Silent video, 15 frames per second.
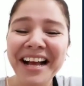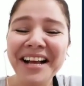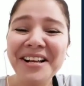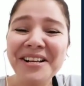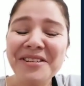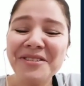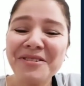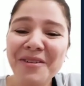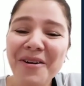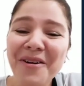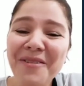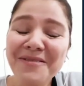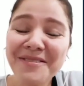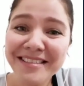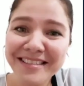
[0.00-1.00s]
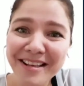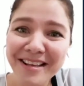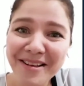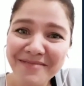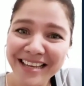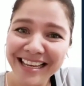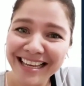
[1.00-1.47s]
So
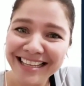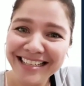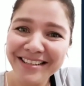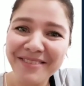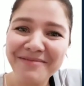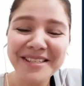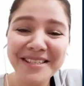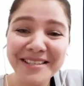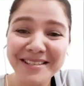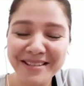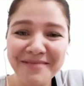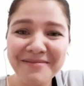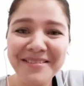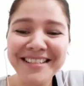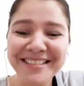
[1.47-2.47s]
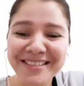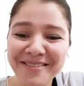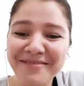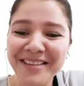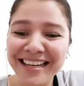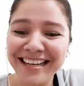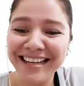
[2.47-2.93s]
some idioms, some
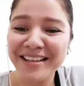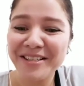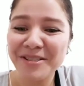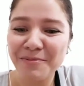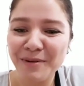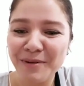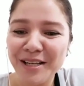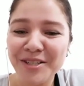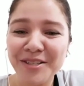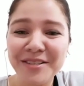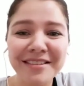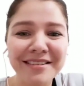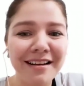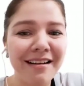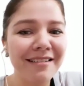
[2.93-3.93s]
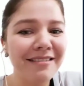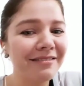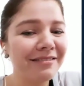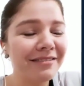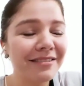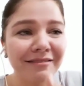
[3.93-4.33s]
idiomatic expressions are